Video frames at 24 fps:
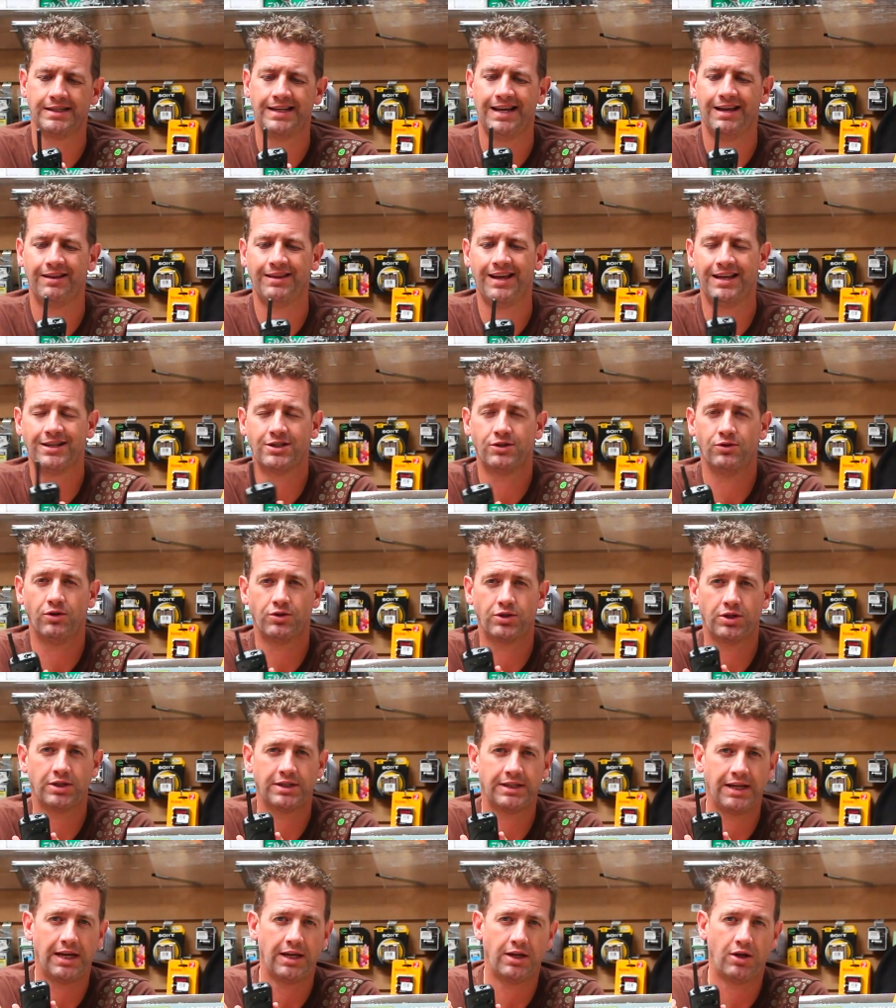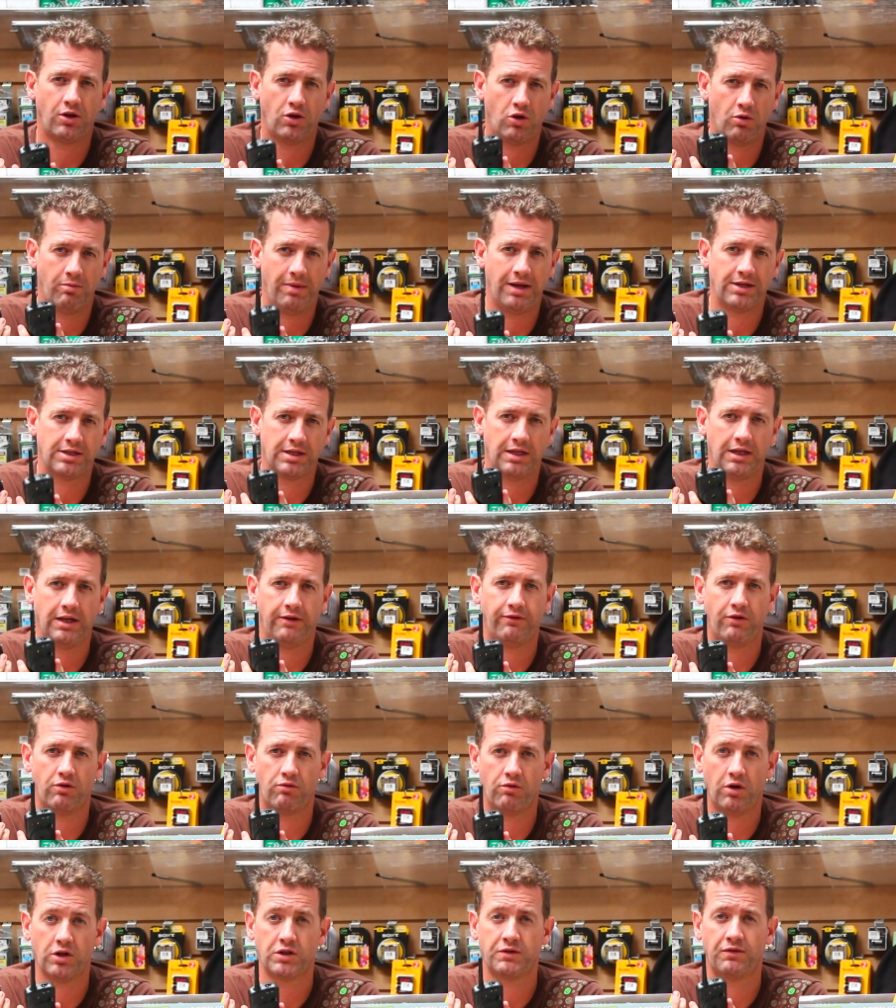Now, that's not to say that you're meant to leave
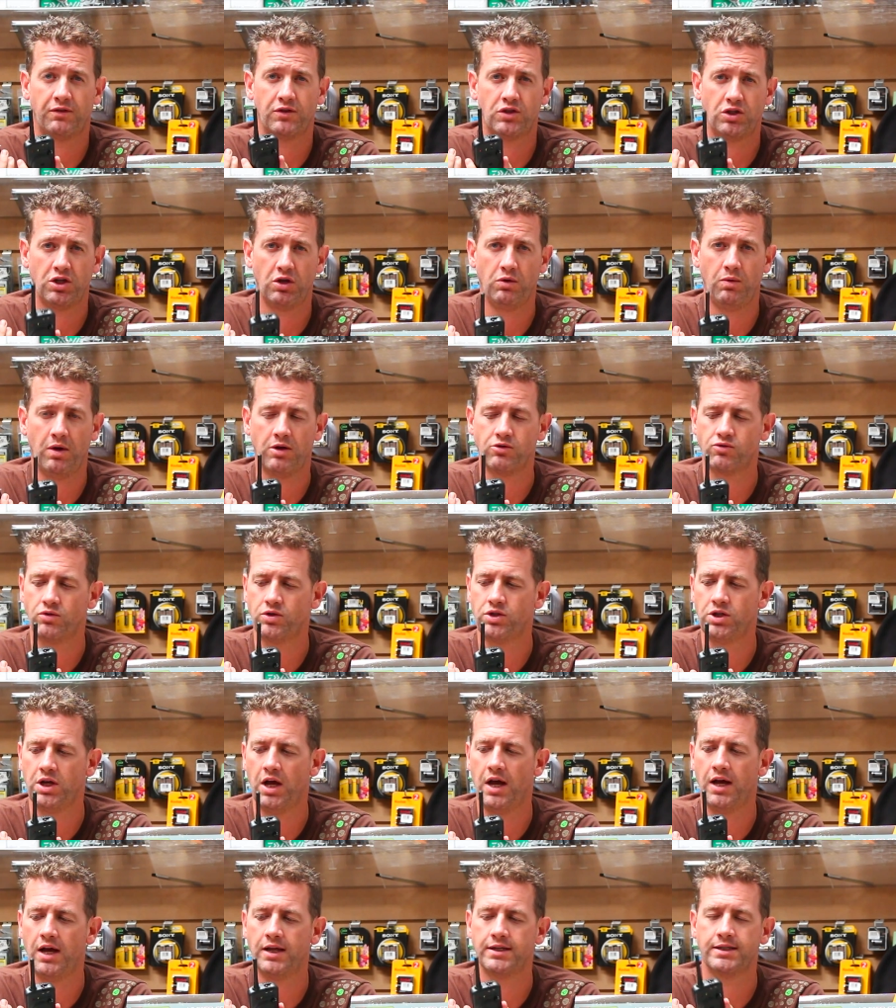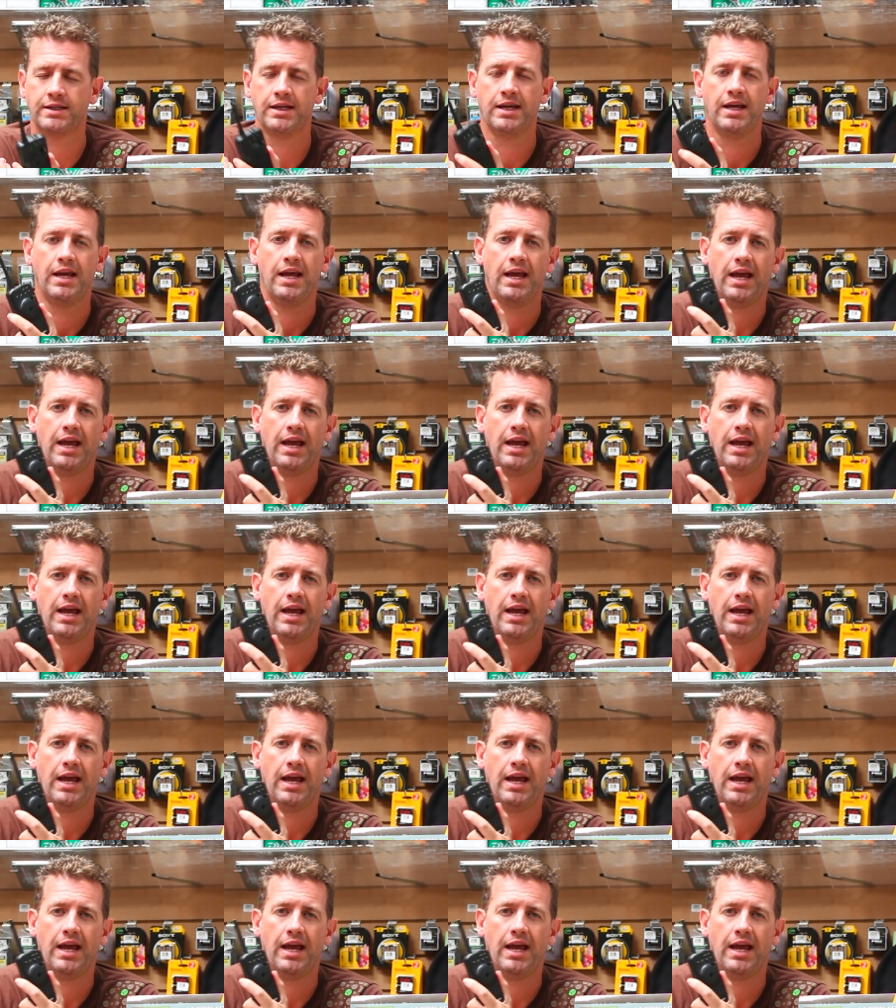your rods for 200 yards.